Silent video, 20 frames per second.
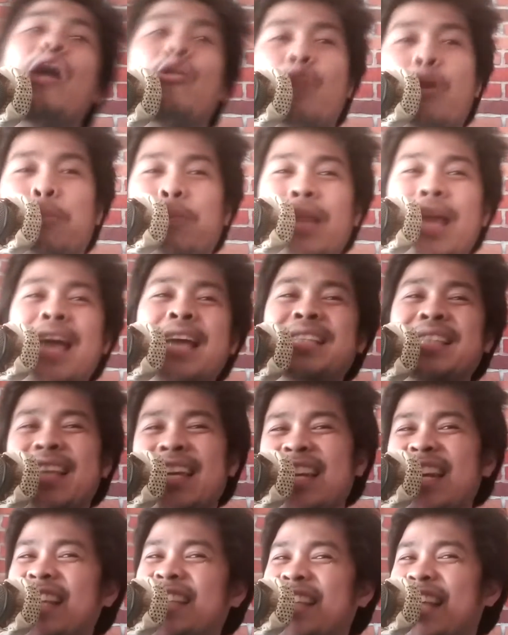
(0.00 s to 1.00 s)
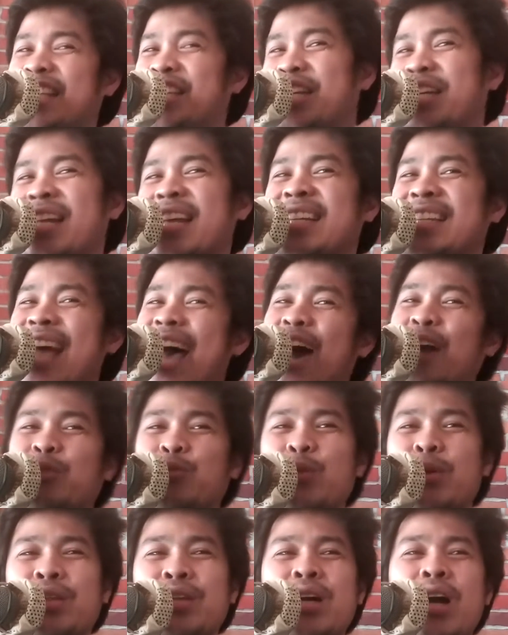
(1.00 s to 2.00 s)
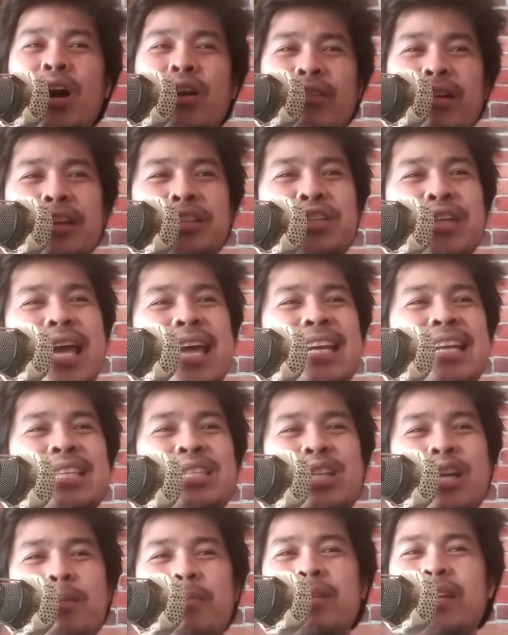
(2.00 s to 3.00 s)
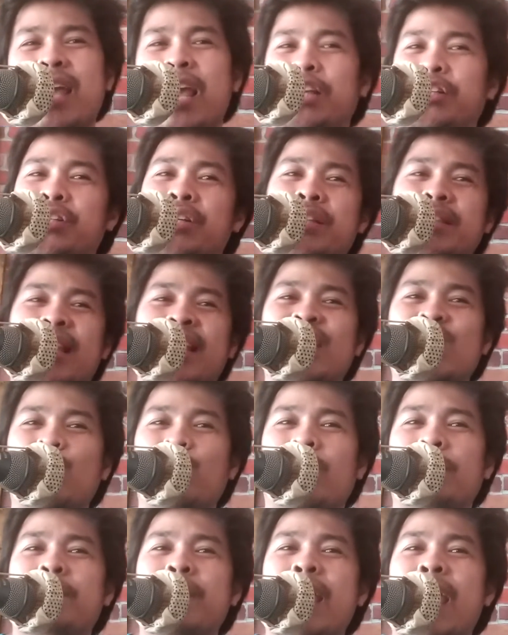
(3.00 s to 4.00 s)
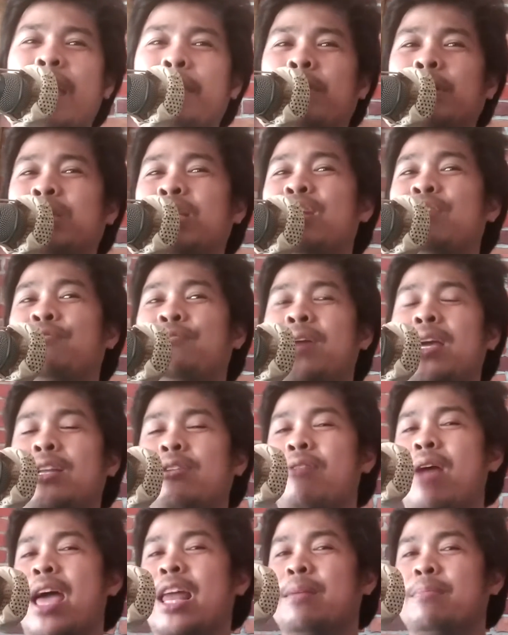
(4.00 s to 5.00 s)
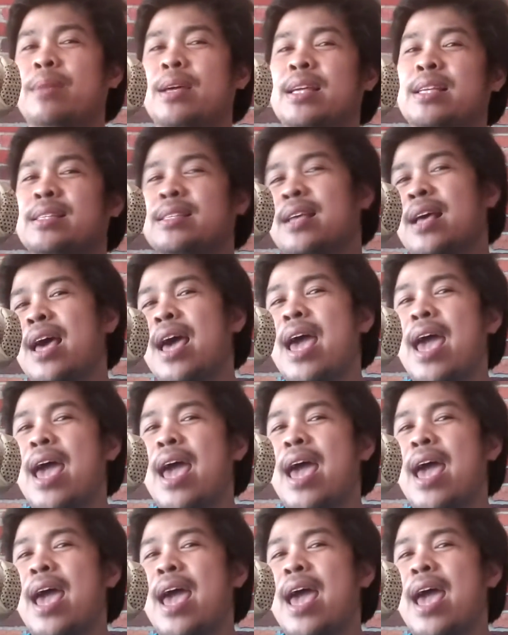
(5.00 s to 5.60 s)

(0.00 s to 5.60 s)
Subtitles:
Replace indecision and doubt with courage and determination. Then you will be able to defeat your enemies,